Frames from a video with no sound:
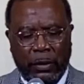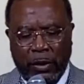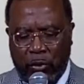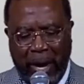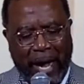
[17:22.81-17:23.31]

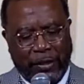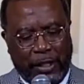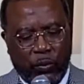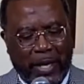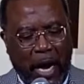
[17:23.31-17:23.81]
The crowds
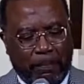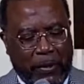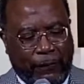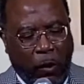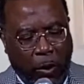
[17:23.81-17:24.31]
that went out
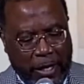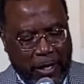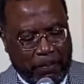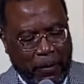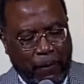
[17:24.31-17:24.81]
before
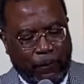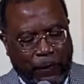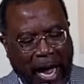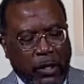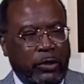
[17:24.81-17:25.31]
him
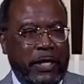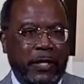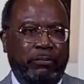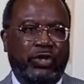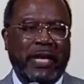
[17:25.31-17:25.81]
followed
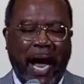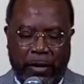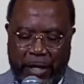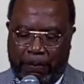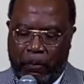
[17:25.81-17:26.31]
him,
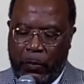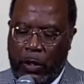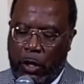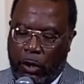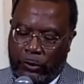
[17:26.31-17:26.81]
shouting,
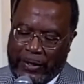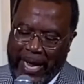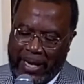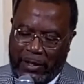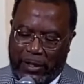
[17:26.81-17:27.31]

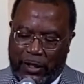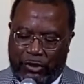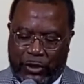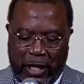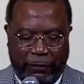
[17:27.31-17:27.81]
Hosanna to
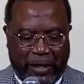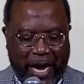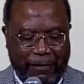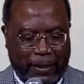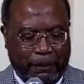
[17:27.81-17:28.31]
the Son of
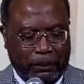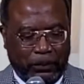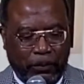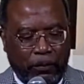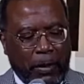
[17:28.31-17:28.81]
David.
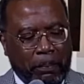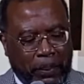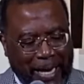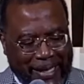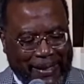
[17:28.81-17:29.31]

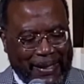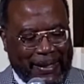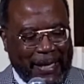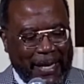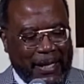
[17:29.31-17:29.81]
Blessed
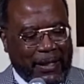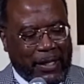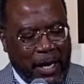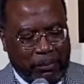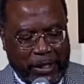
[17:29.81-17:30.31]
is he that
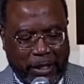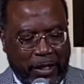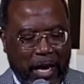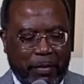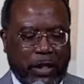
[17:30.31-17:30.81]
comes in the
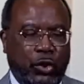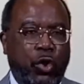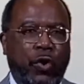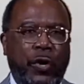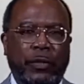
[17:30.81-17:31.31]
name of the
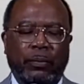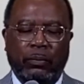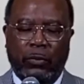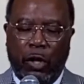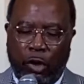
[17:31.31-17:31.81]

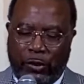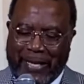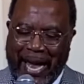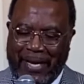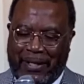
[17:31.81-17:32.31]
Lord.
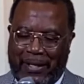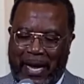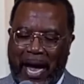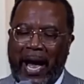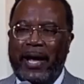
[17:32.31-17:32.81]
Hosanna to
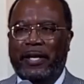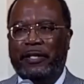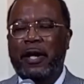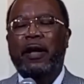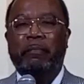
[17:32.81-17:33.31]
the highest.
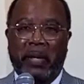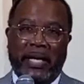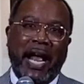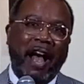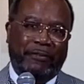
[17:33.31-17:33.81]
But
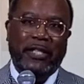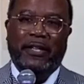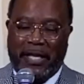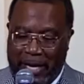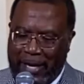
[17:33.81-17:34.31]
after
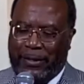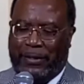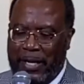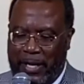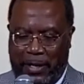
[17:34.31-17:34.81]
these
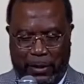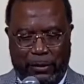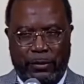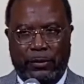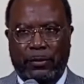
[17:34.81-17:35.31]

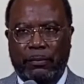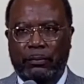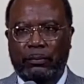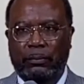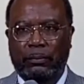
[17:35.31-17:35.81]
things,
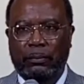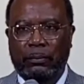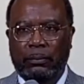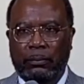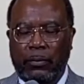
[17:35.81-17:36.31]

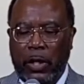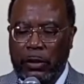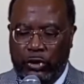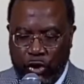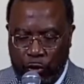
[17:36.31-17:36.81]

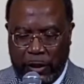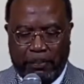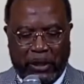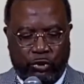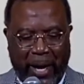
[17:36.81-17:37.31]
Judas
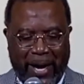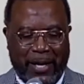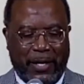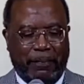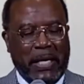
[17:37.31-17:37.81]

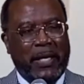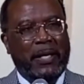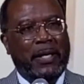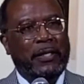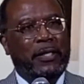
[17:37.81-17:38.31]
betrayed him.
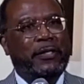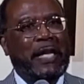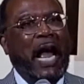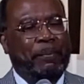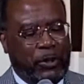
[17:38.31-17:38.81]
His
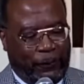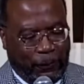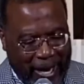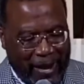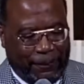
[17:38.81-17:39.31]
disciples
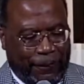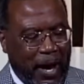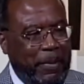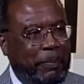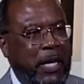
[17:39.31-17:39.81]
fled
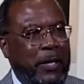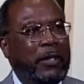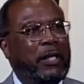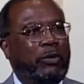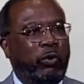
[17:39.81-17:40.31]
from him.
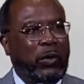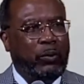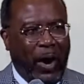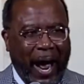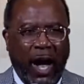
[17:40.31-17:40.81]
The
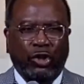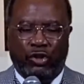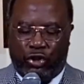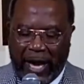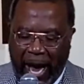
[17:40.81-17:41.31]
crowd
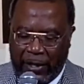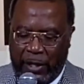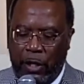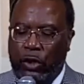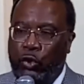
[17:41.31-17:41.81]

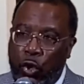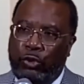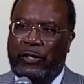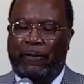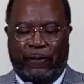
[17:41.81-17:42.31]
shouted,
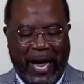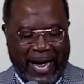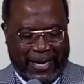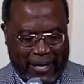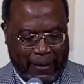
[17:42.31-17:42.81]

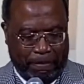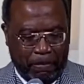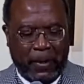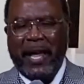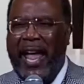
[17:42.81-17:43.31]
Crucify him.
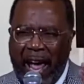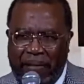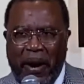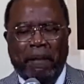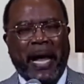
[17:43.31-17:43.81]

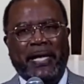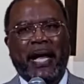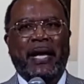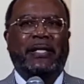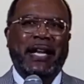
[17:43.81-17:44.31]
Everybody
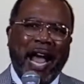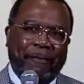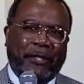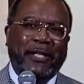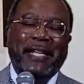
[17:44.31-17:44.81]
has an
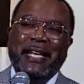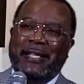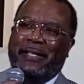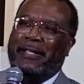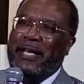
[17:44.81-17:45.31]
after
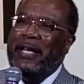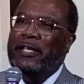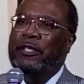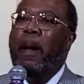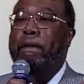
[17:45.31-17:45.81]
these
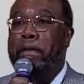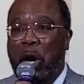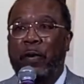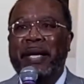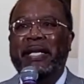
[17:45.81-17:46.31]
things
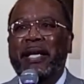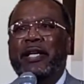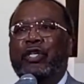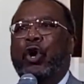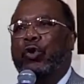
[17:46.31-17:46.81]
moment
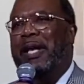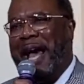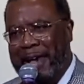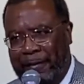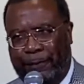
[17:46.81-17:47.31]
in your
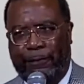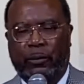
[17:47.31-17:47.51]
life.